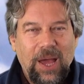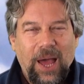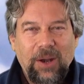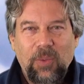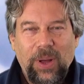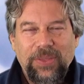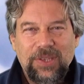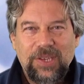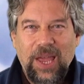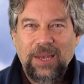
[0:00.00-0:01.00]
I don't want
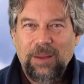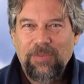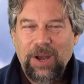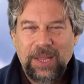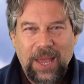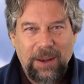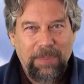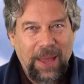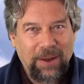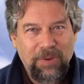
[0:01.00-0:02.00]
this to end up running out of
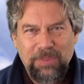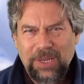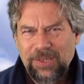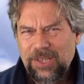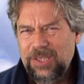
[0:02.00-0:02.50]
battery because